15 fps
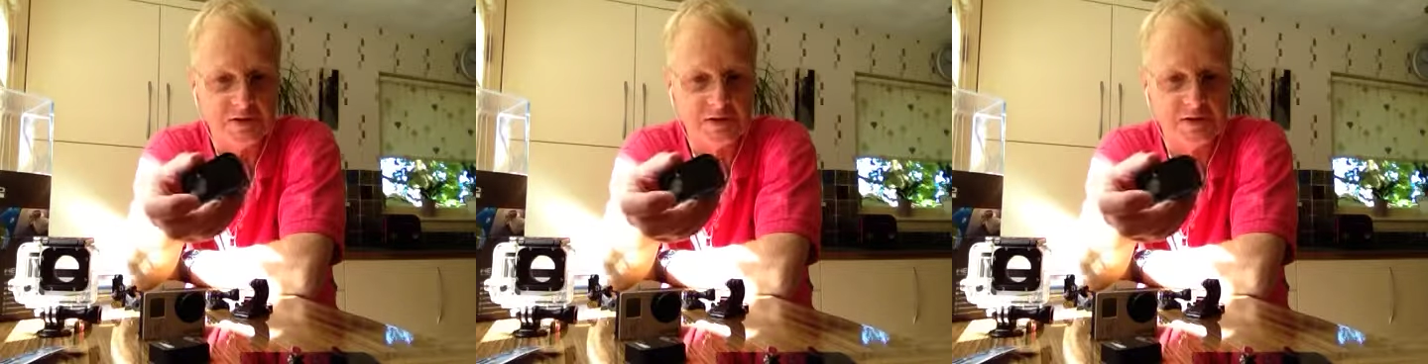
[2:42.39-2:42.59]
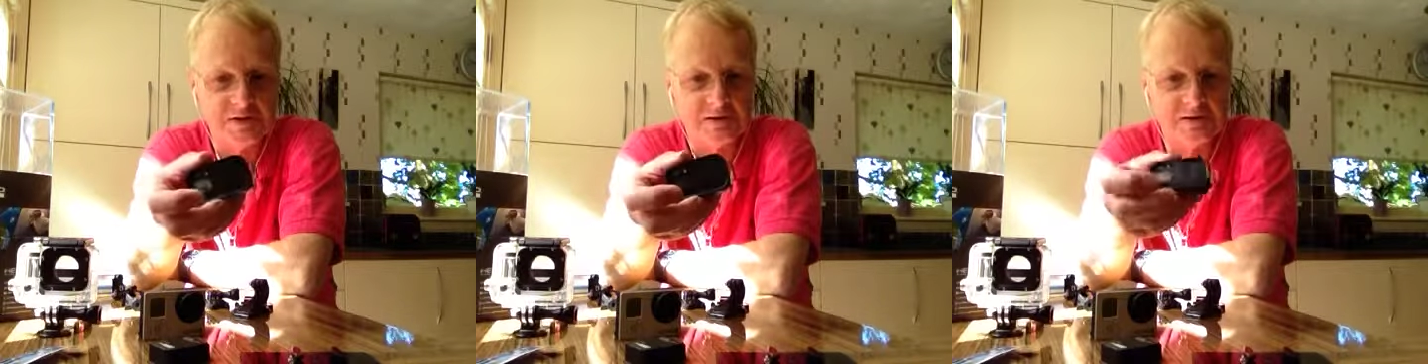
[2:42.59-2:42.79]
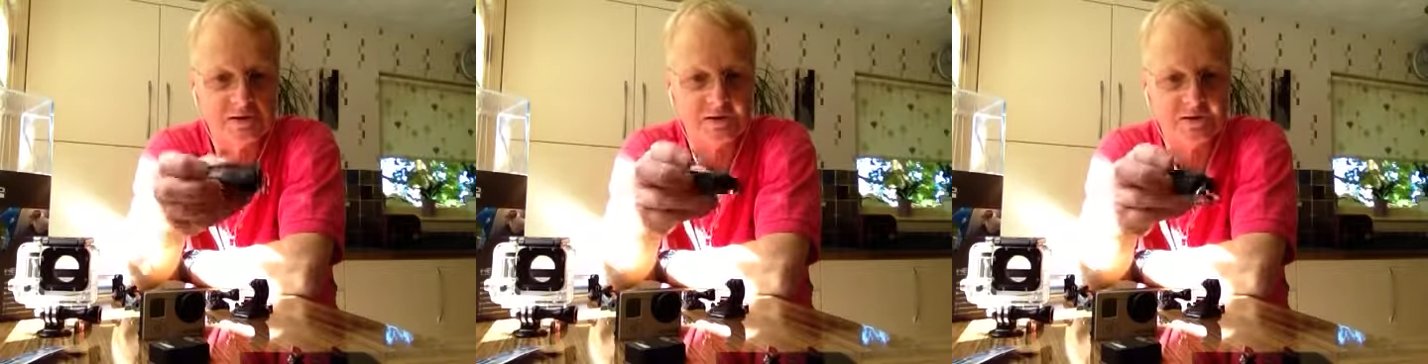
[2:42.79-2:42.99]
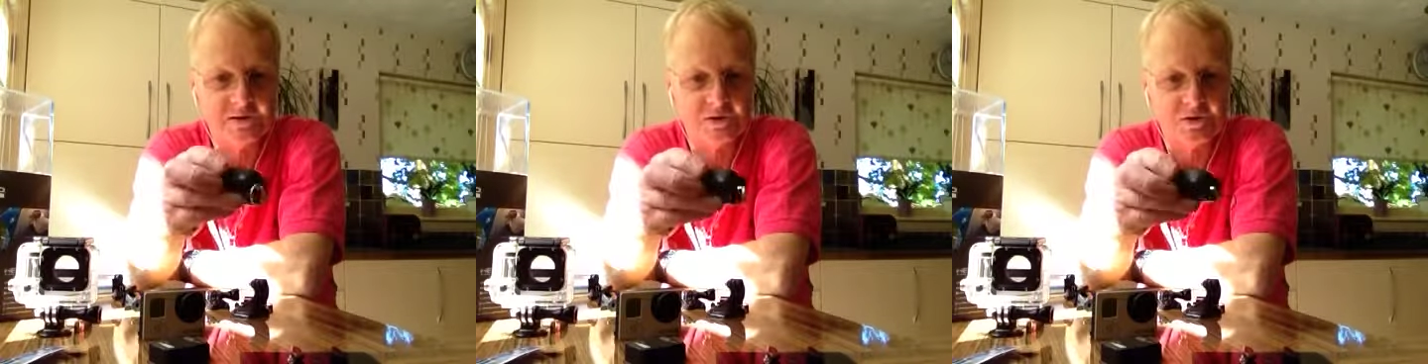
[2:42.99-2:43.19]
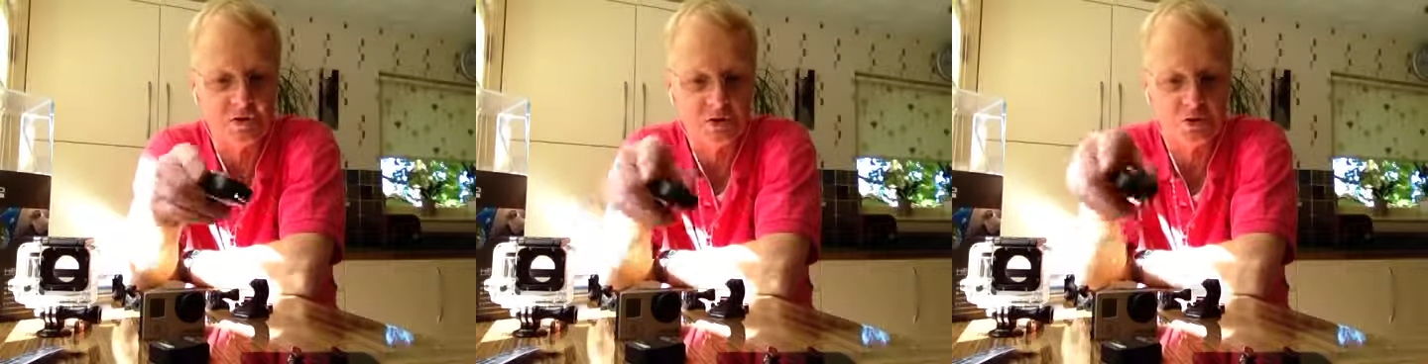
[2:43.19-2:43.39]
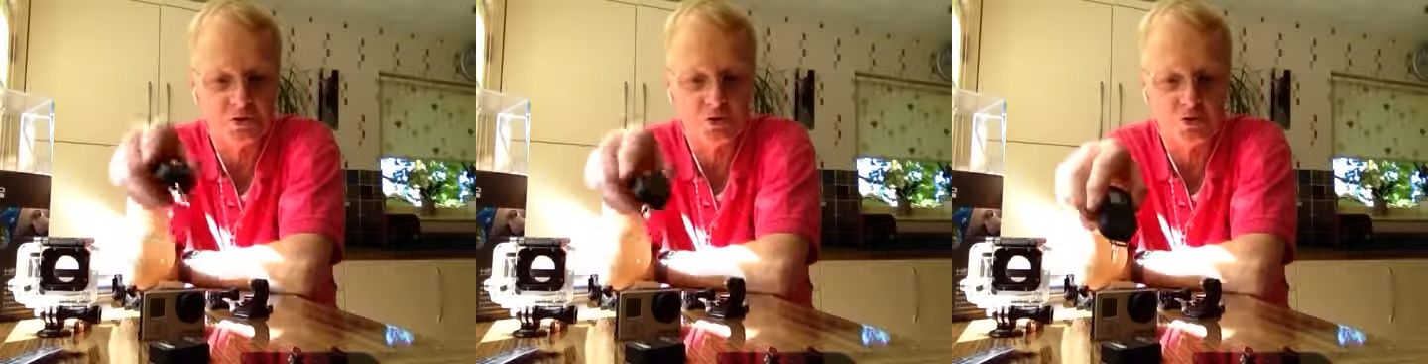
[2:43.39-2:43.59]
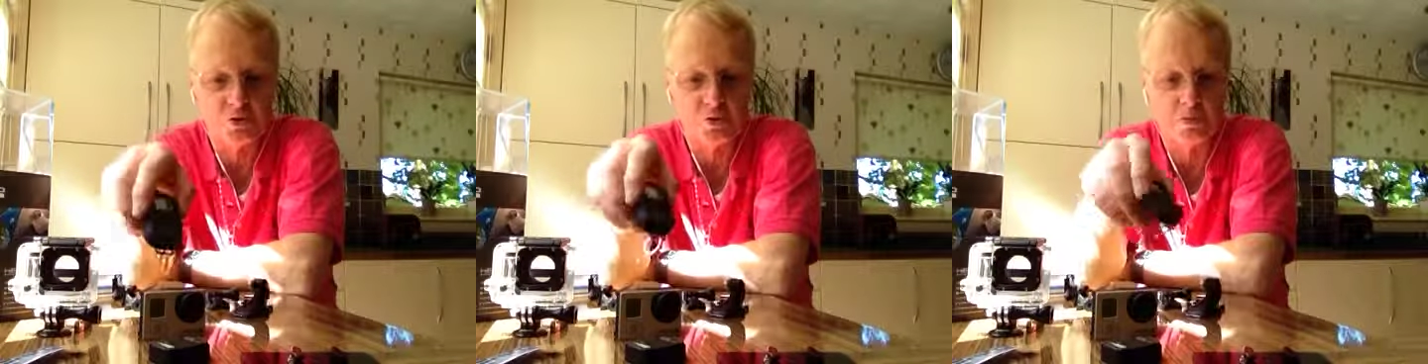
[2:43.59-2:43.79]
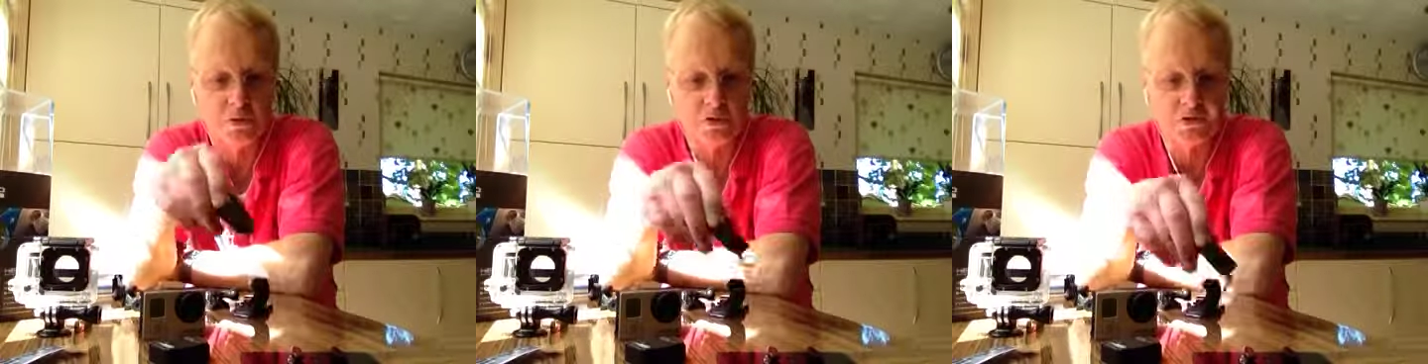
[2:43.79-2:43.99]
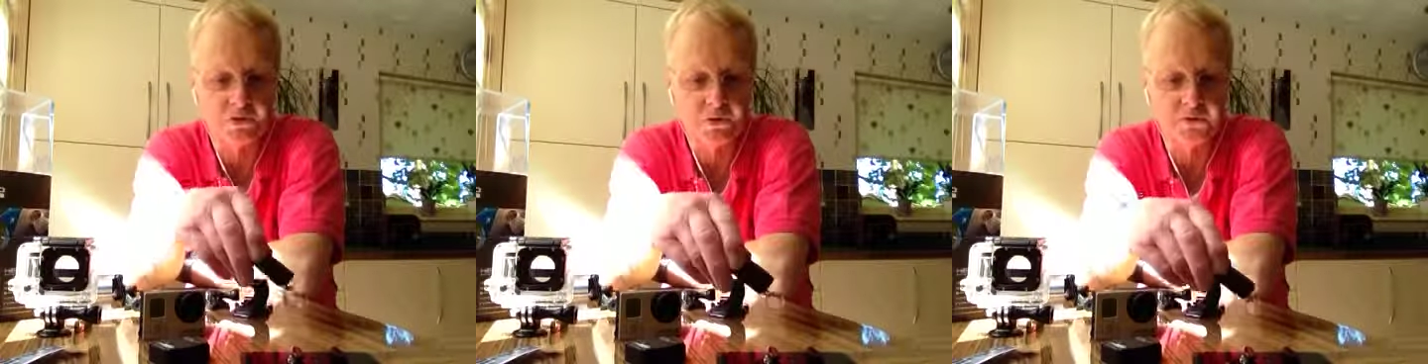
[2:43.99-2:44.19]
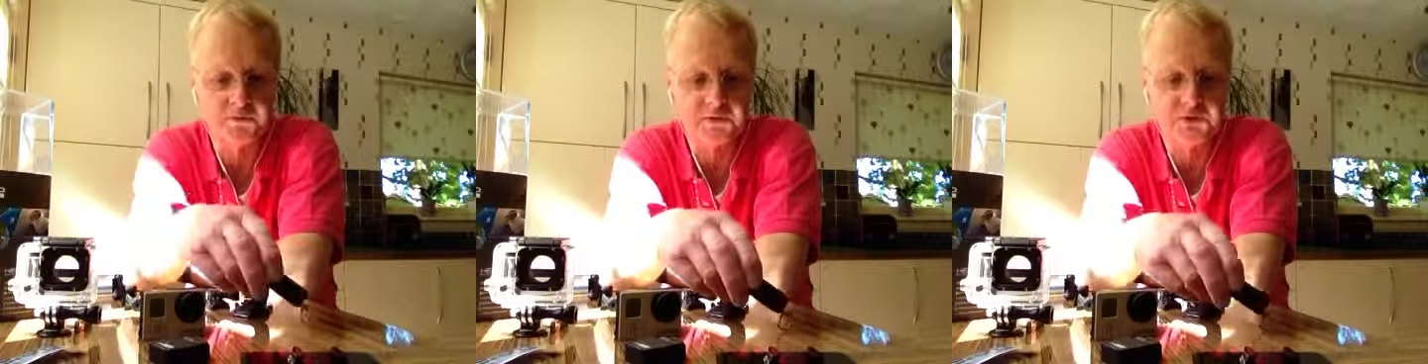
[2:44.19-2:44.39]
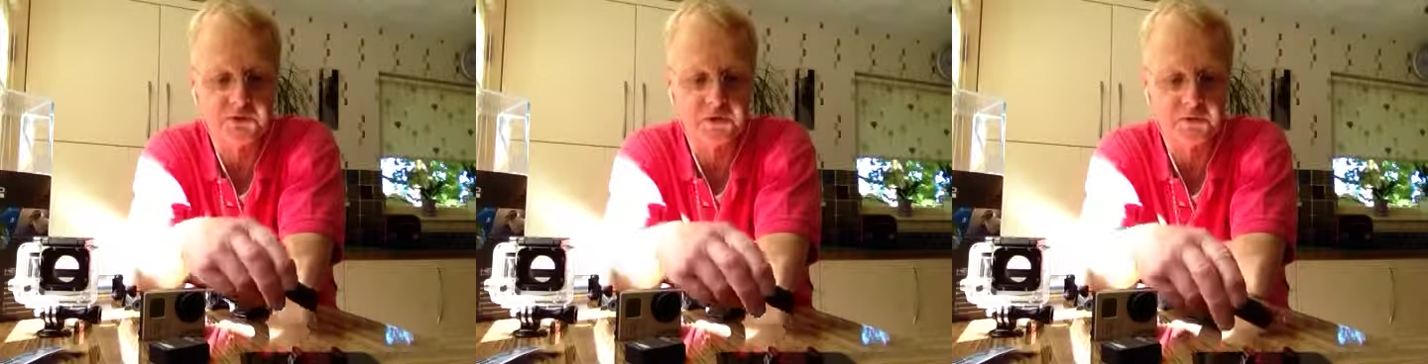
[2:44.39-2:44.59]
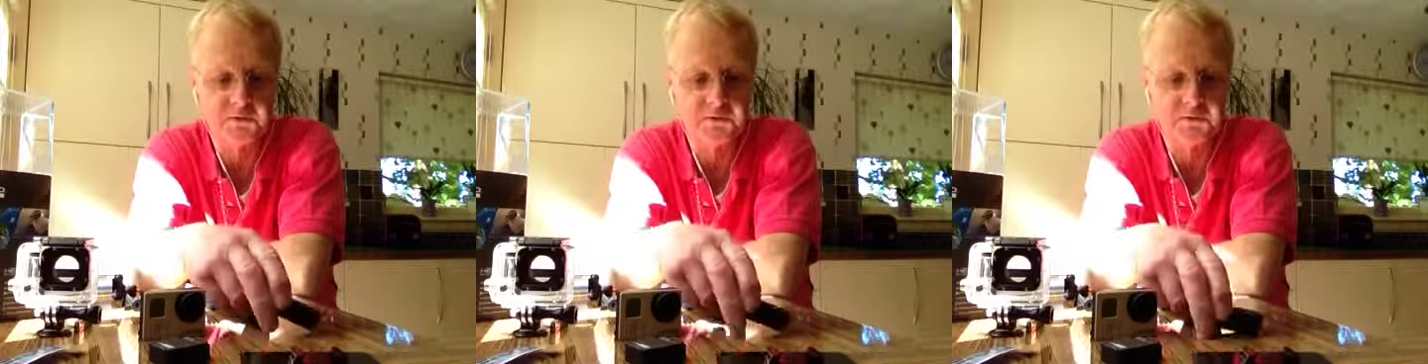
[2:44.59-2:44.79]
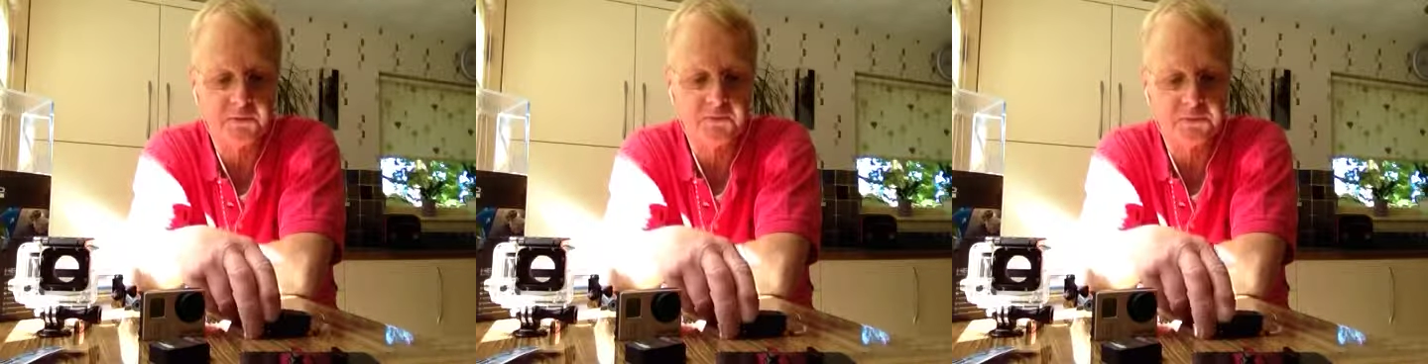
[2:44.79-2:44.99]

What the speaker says: and you can control most of the stuff